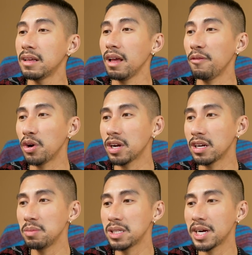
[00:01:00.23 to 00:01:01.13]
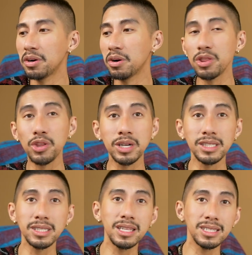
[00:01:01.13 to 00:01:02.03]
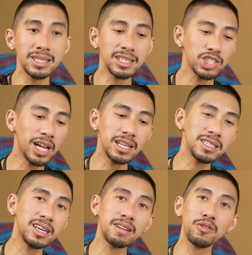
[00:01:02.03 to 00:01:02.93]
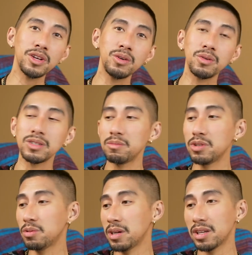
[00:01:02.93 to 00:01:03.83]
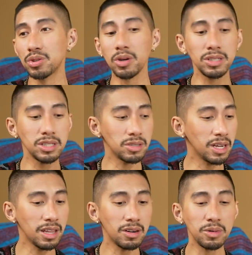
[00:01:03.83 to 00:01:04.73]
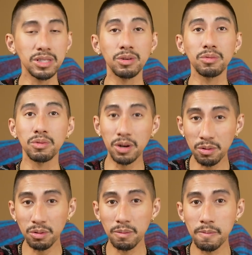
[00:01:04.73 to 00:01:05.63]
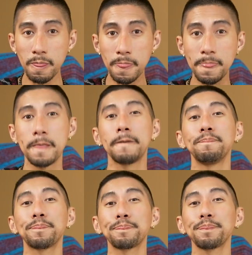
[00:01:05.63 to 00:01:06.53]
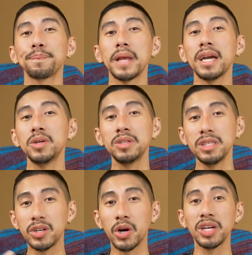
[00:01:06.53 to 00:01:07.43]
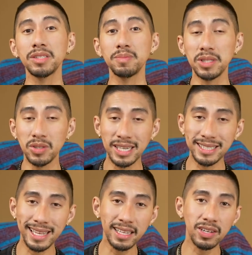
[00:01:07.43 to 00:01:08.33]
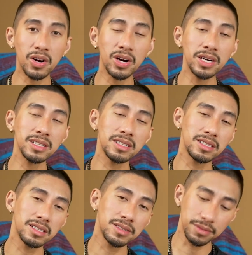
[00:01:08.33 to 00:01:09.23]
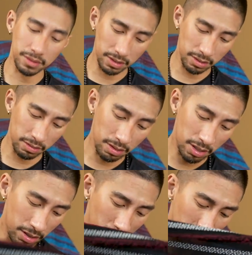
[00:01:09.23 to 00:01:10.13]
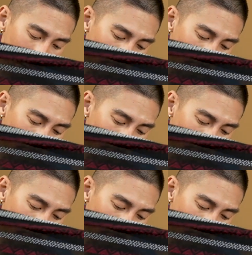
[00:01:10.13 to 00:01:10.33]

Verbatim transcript: If you're going to be tarot thirsty, this channel is not for you because I'm doing astrology together with tarot. I don't need the cards, but you guys like the cards. Okay.